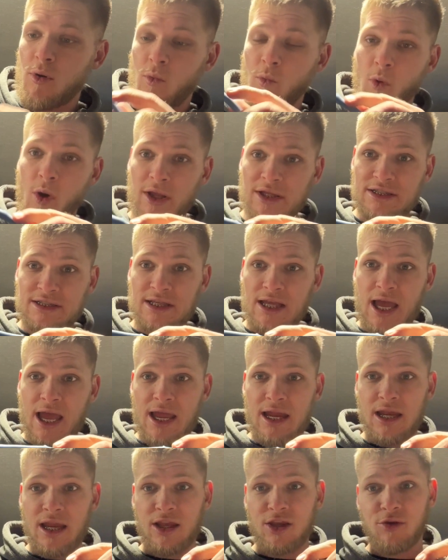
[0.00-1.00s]
one
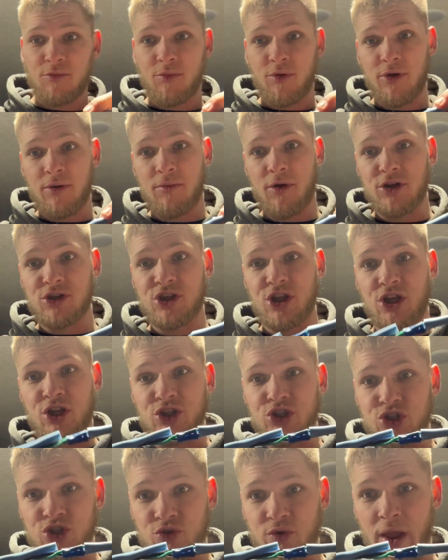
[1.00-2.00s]
side and you're pretty much gonna
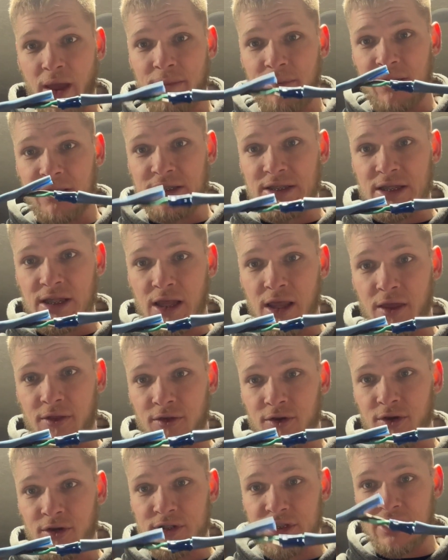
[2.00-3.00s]
strap it to the other